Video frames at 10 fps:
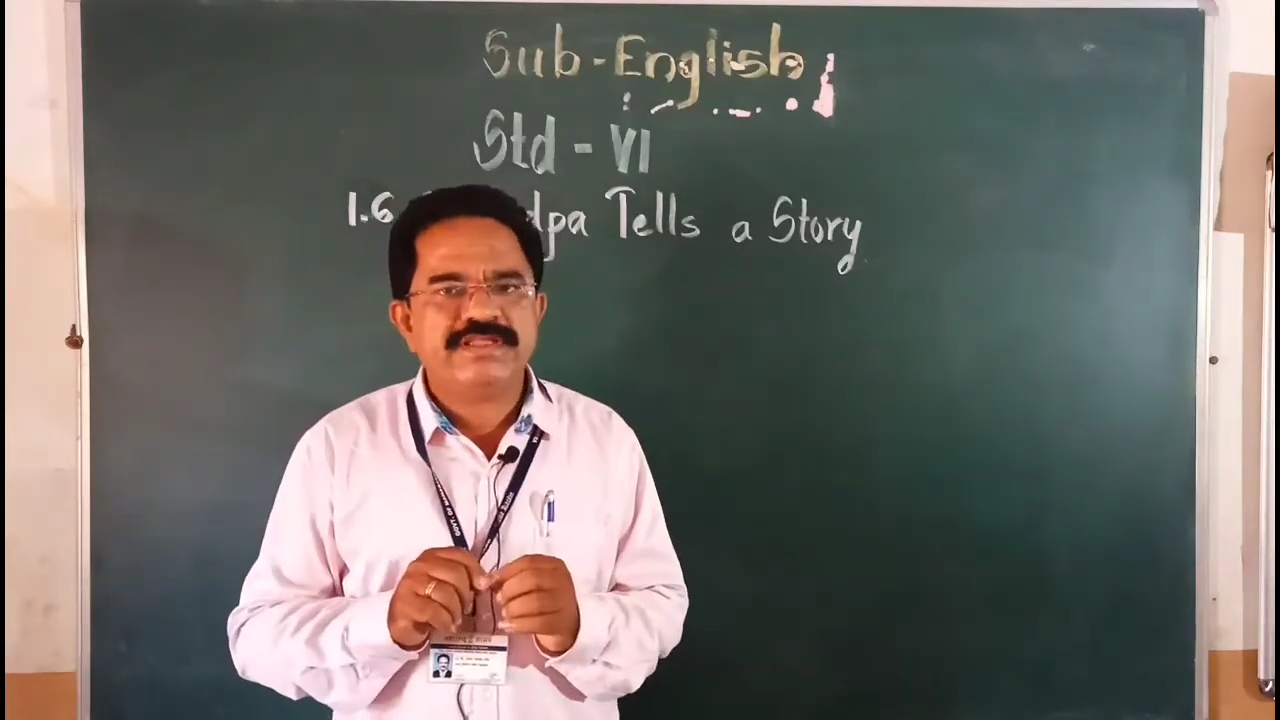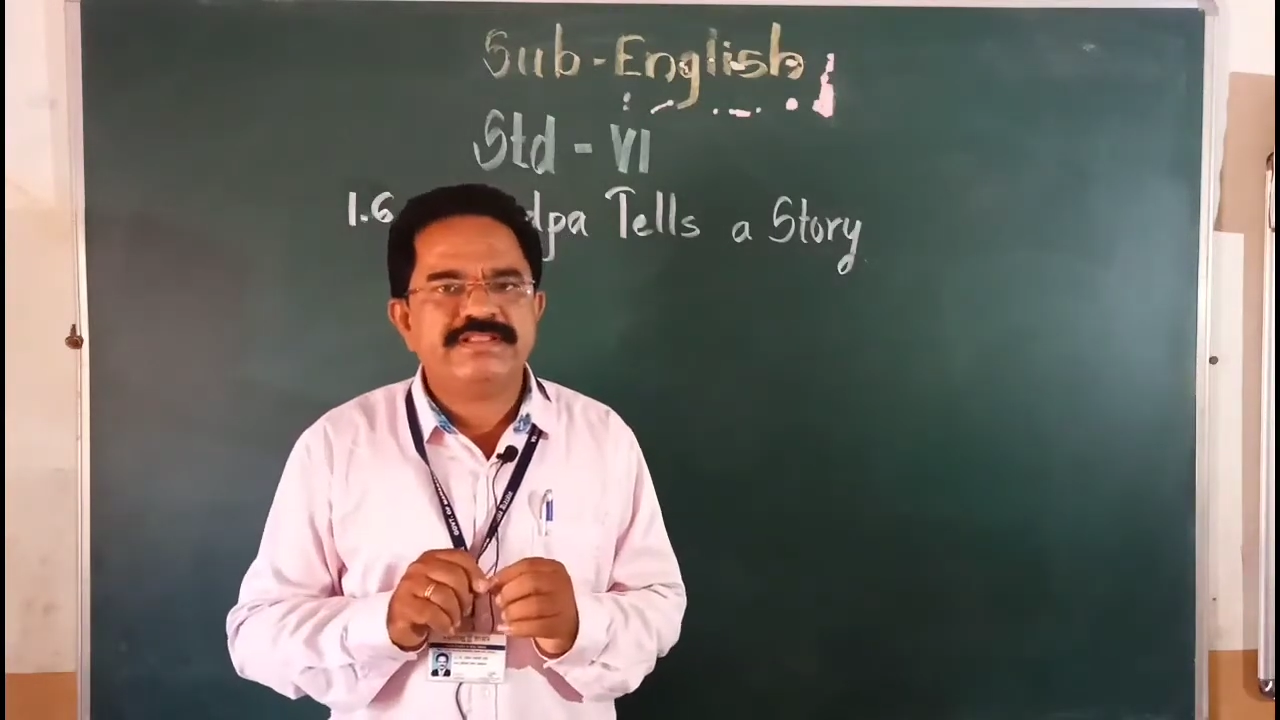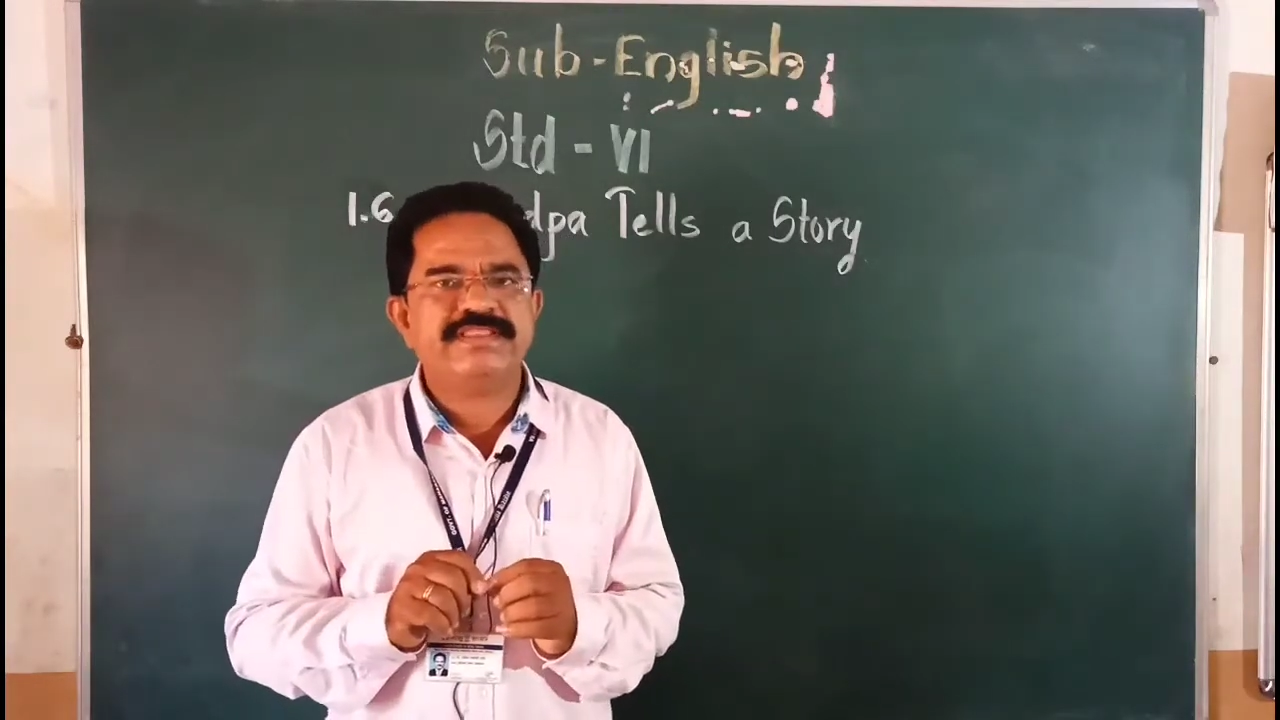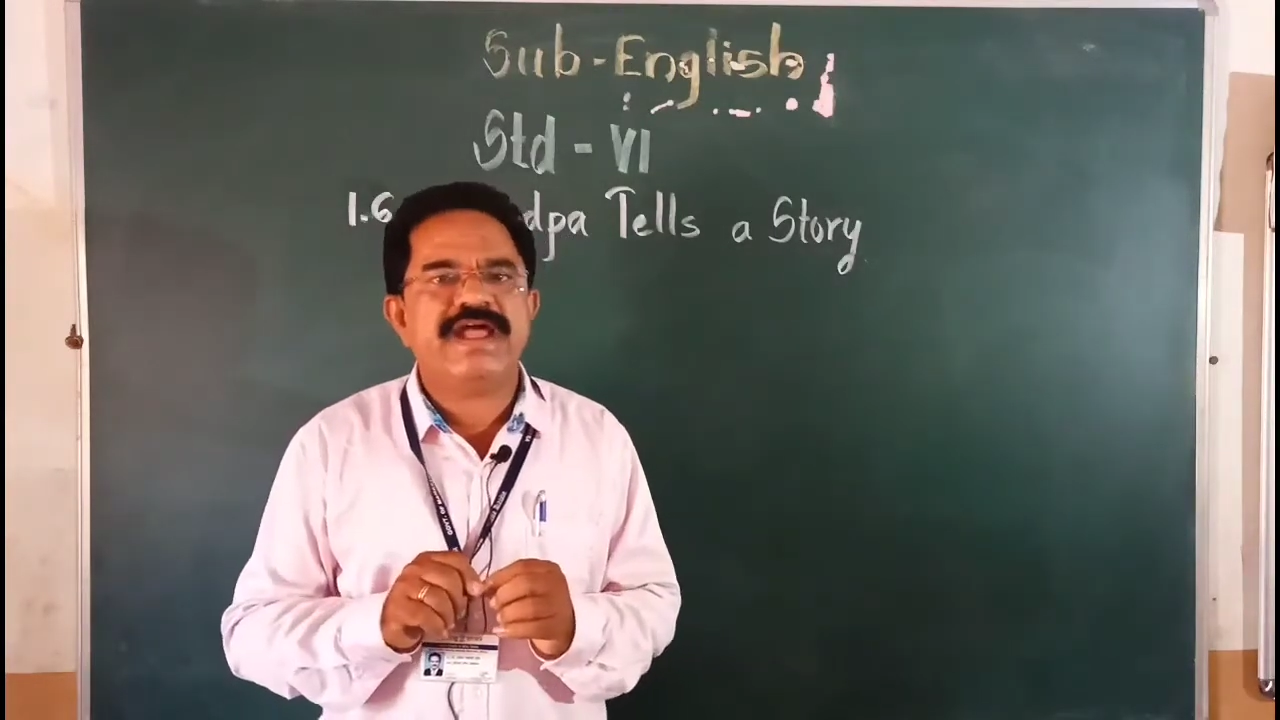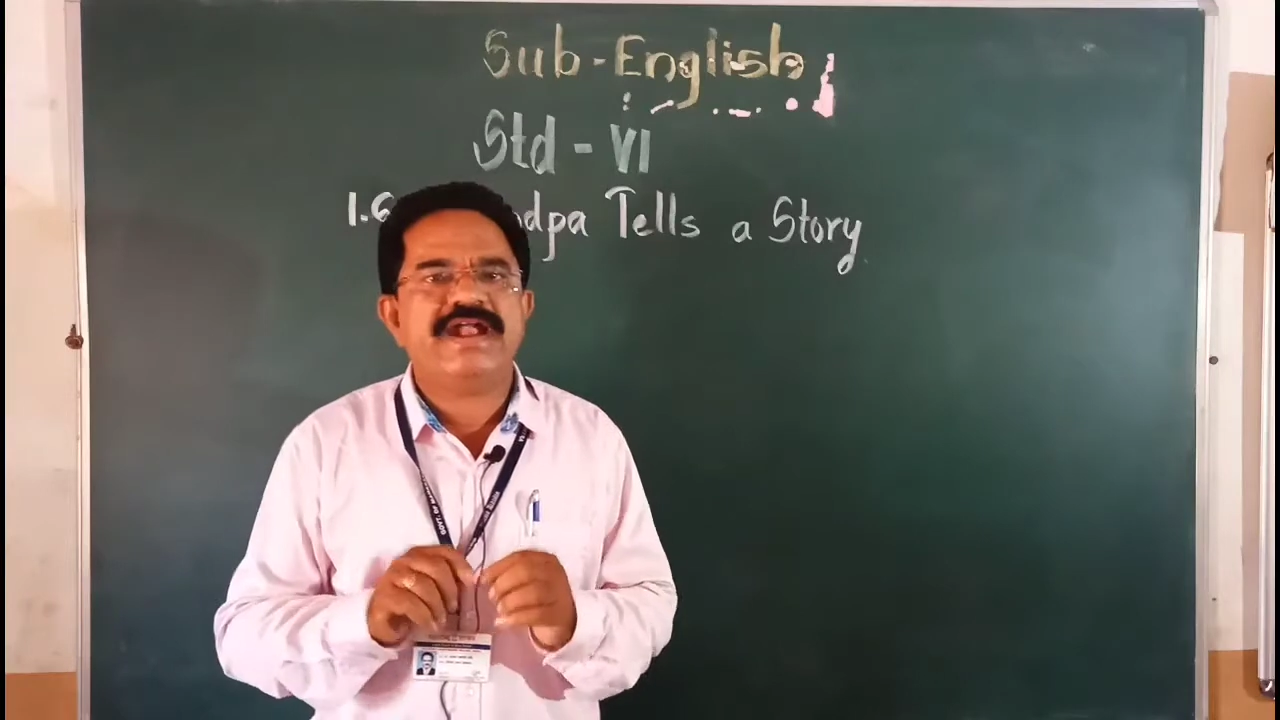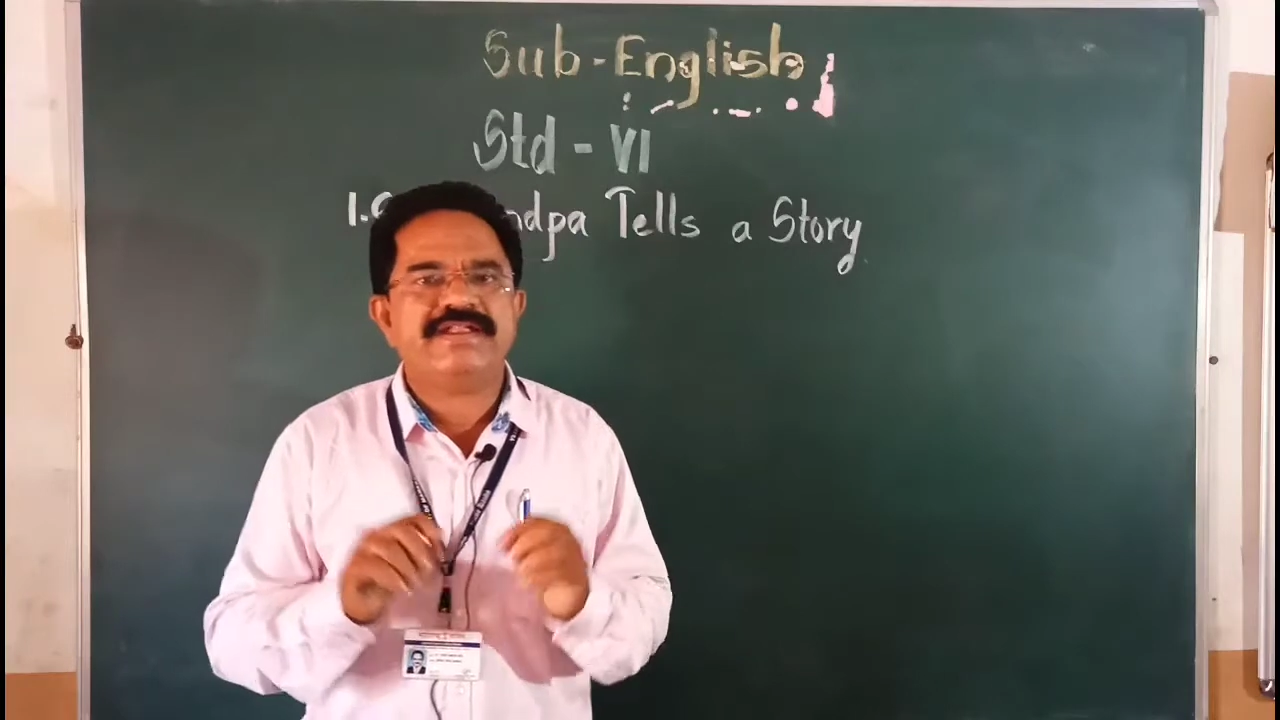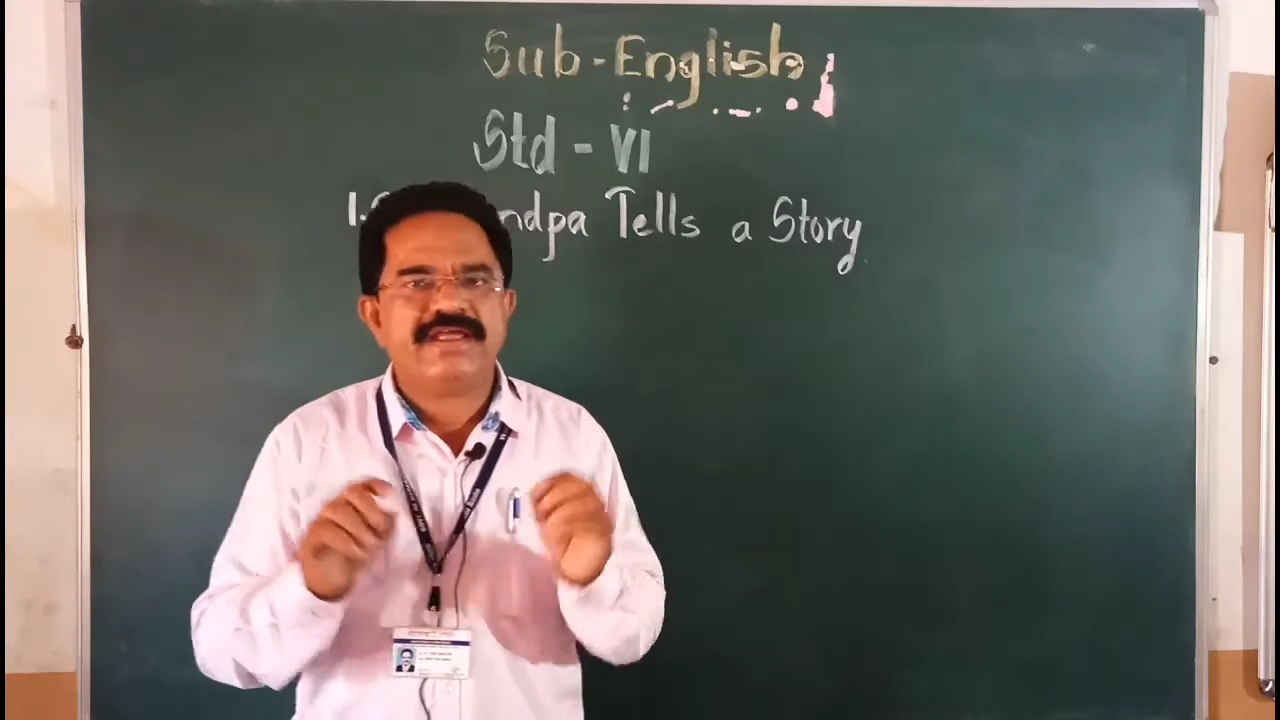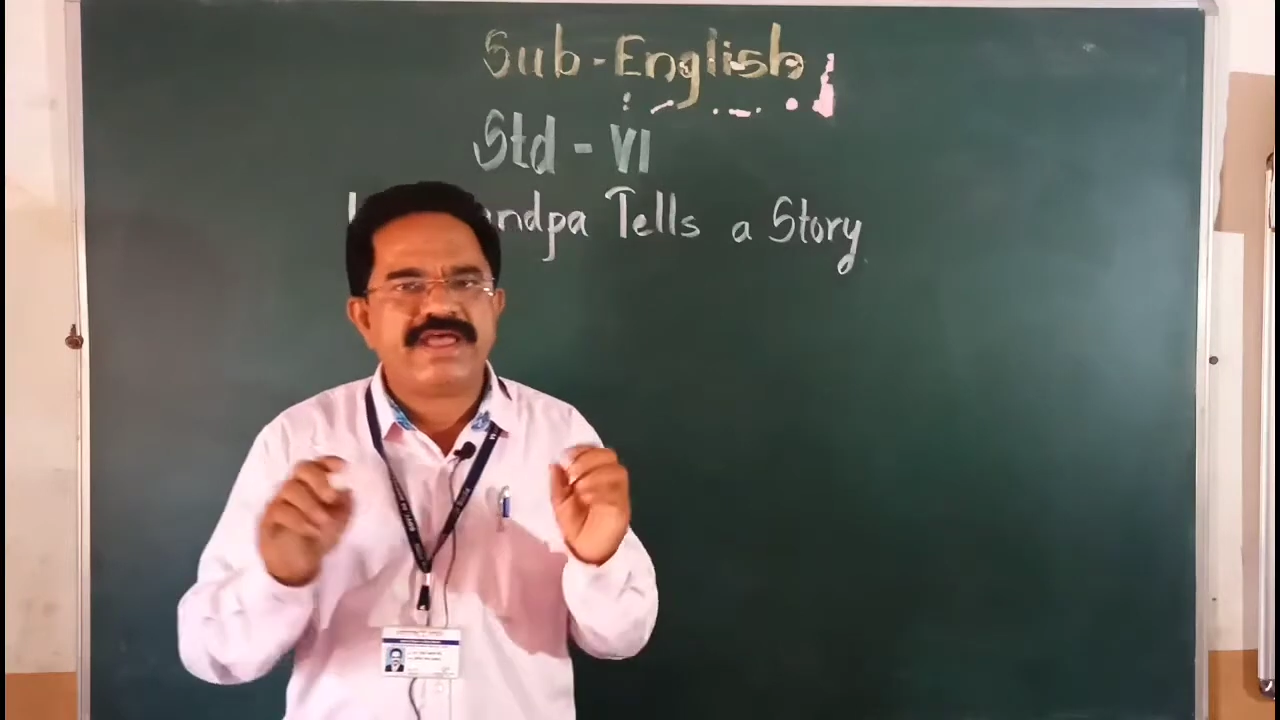that